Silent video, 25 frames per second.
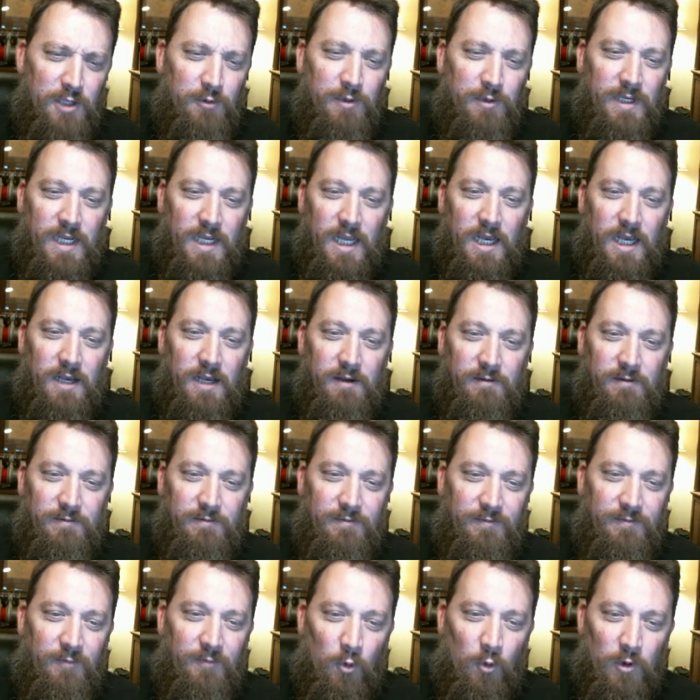of
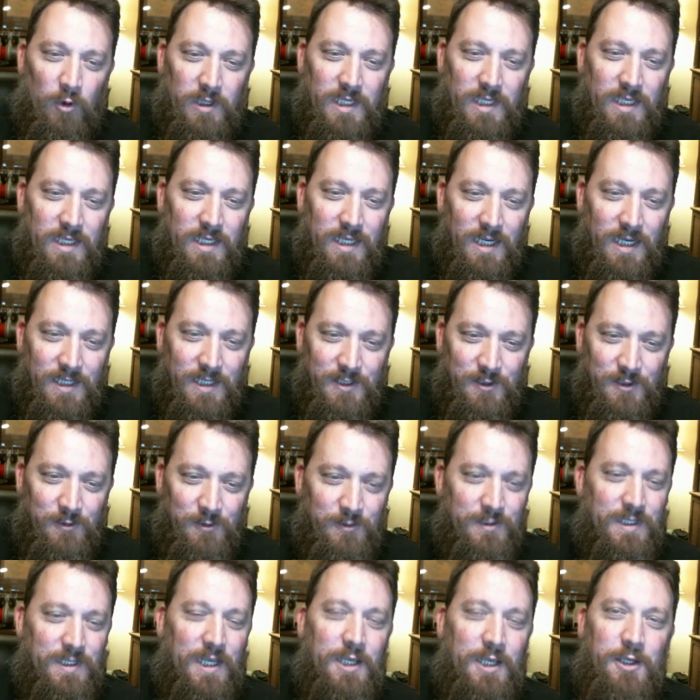4
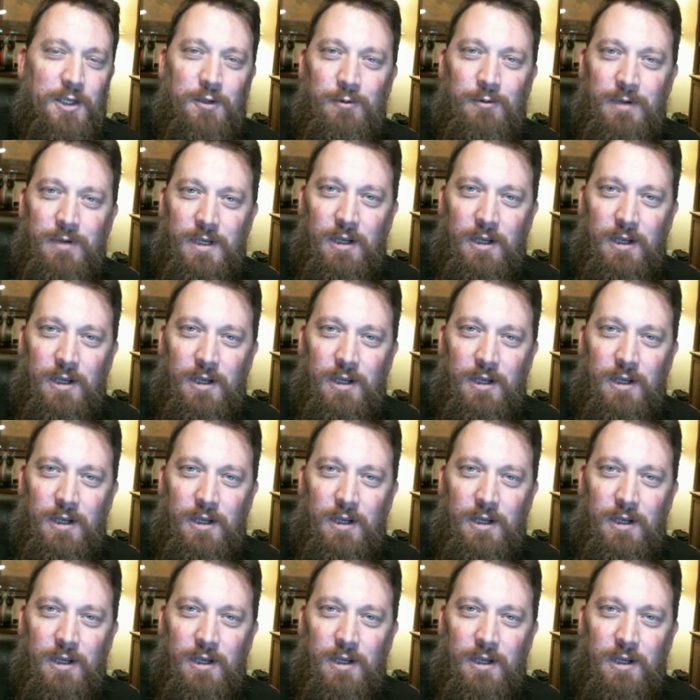concussors, a unit